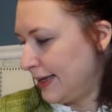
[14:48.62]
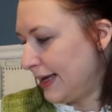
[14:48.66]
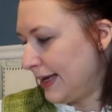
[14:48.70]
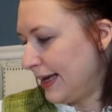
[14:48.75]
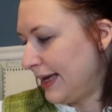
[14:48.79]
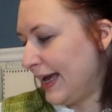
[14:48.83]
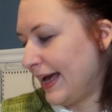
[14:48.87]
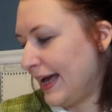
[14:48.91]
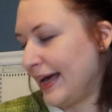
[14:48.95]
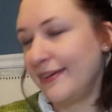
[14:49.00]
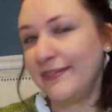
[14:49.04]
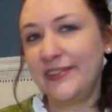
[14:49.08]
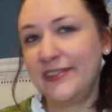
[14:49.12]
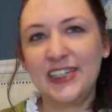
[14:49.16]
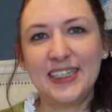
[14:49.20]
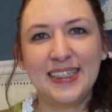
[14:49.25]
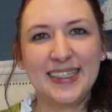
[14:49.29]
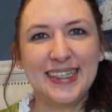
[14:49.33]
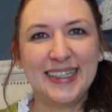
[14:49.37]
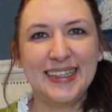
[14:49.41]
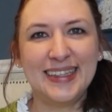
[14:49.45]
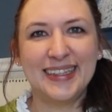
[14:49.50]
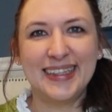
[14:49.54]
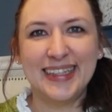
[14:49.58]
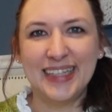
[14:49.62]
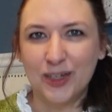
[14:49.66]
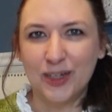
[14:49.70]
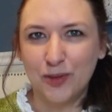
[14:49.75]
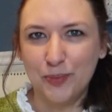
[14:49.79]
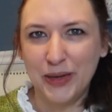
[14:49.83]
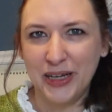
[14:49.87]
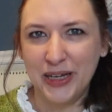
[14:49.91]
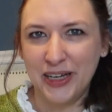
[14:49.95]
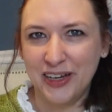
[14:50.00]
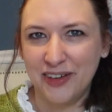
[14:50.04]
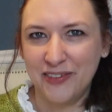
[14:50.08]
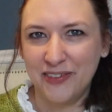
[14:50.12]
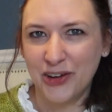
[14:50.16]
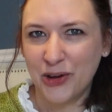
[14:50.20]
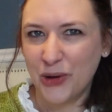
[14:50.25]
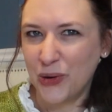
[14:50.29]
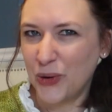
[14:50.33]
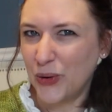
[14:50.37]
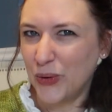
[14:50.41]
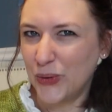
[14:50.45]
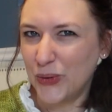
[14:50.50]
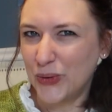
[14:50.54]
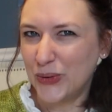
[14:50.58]
I have just a little bit of a
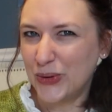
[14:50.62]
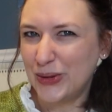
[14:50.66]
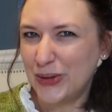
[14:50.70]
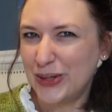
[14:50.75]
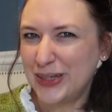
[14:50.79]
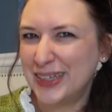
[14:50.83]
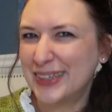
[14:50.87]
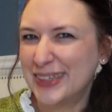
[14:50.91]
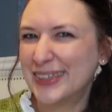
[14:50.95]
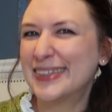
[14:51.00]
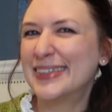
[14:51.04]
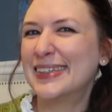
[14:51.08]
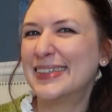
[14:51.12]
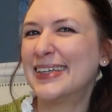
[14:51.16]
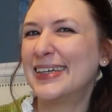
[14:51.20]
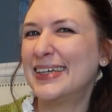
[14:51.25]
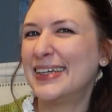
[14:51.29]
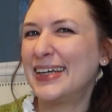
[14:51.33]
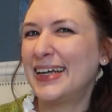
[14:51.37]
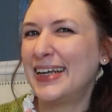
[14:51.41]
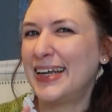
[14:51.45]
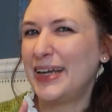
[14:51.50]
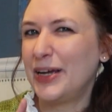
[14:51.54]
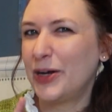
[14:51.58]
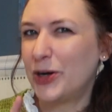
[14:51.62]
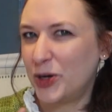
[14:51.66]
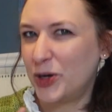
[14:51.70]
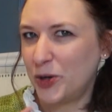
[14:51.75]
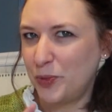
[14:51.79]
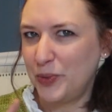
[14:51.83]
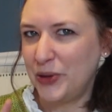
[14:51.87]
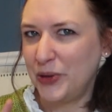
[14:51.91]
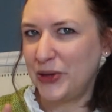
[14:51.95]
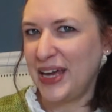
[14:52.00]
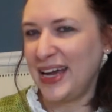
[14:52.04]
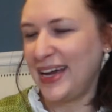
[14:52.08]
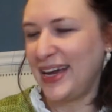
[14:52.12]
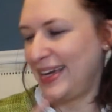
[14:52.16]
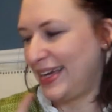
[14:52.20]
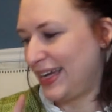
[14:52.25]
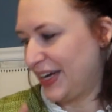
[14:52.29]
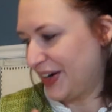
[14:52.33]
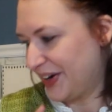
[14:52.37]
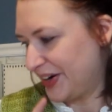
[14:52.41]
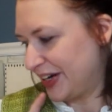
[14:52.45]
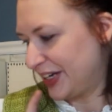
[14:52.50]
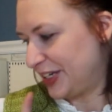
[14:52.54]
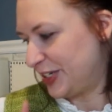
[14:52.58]
cold, and I hope you can't
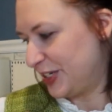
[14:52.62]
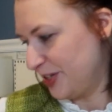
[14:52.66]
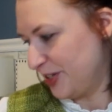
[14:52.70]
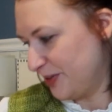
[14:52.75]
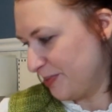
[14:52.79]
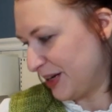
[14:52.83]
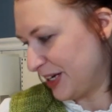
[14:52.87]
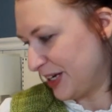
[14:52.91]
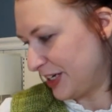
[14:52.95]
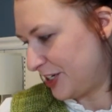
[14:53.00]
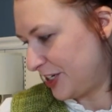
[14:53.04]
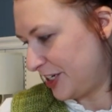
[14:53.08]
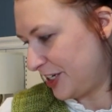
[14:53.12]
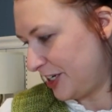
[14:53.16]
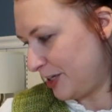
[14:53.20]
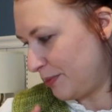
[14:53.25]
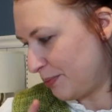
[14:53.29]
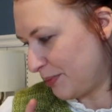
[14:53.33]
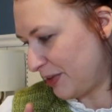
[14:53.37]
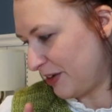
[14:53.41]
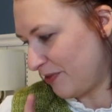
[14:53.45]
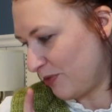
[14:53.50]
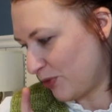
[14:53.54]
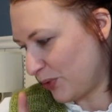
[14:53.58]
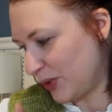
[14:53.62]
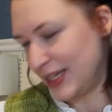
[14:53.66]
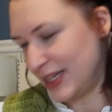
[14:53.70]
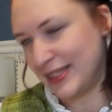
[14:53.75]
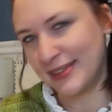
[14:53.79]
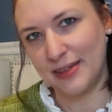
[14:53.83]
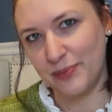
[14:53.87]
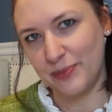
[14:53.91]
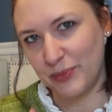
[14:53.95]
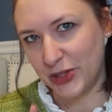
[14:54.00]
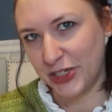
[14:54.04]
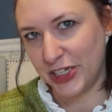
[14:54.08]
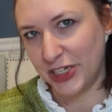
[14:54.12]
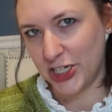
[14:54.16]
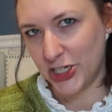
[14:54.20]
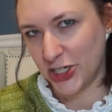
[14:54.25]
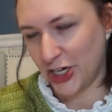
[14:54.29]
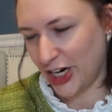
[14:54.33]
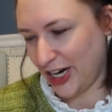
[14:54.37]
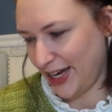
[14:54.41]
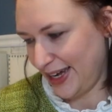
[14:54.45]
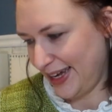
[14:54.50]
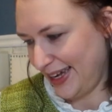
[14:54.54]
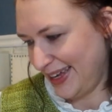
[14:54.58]
hear it too much in my voice. I'm really
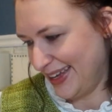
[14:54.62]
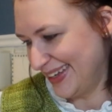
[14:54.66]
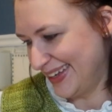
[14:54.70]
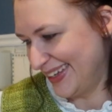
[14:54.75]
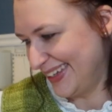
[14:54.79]
trying.